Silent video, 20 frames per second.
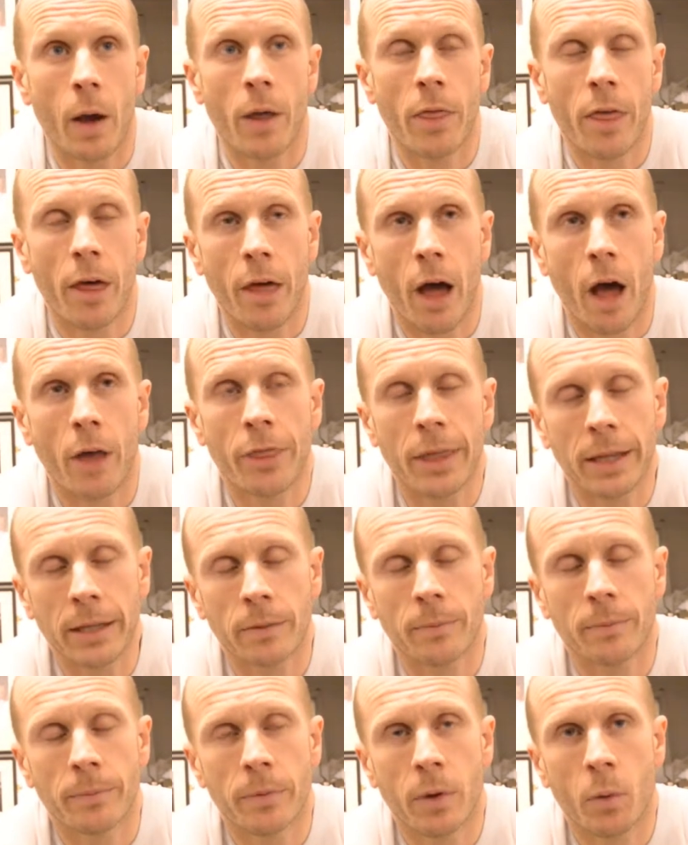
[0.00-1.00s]
I
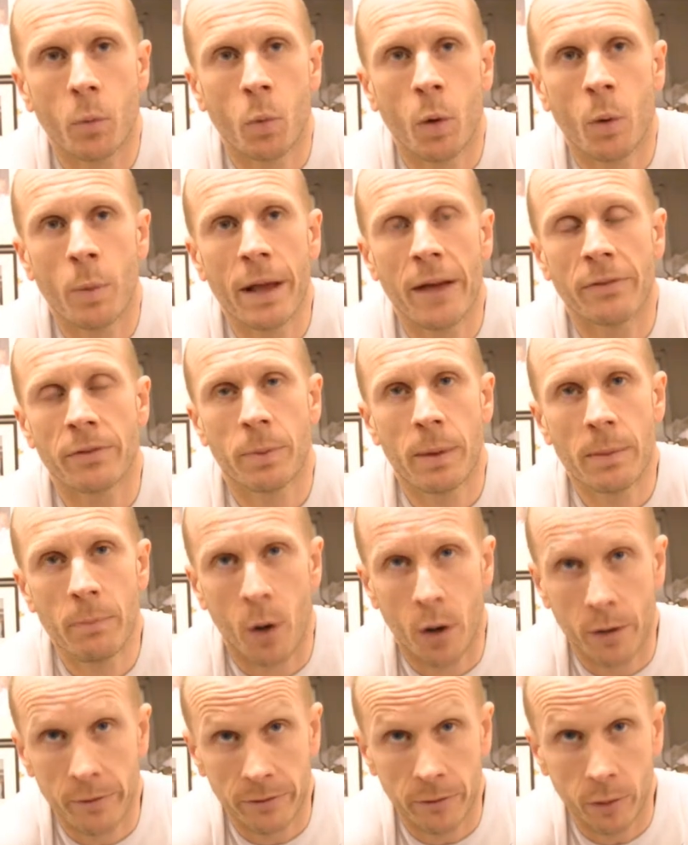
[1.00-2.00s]
think what we have to be
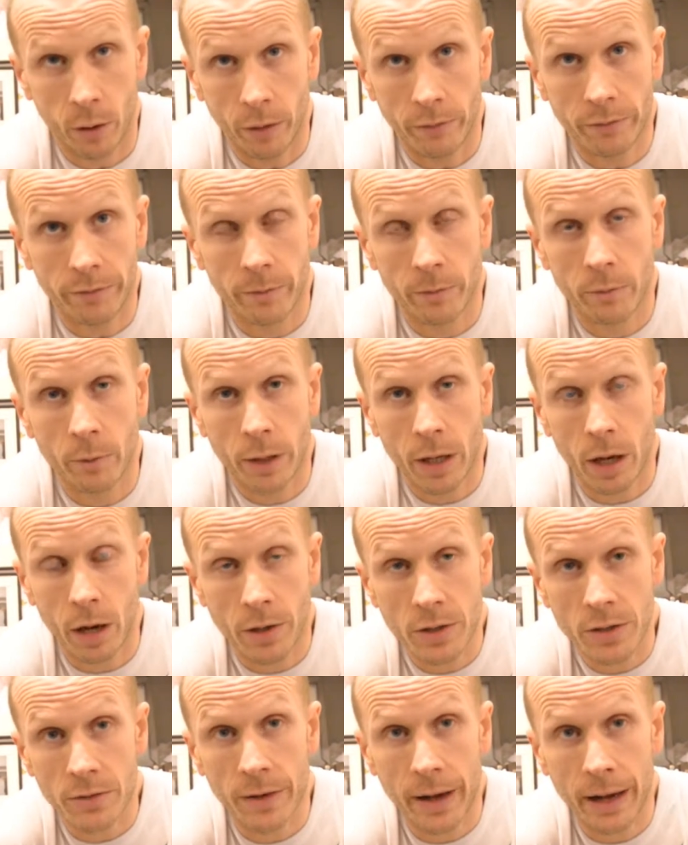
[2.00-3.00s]
mindful of,
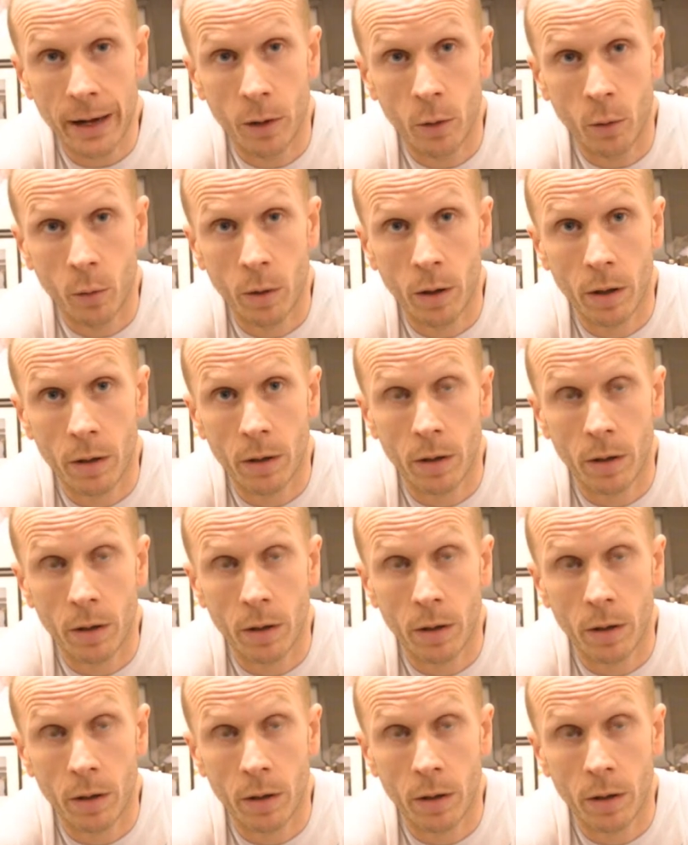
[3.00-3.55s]
regardless of how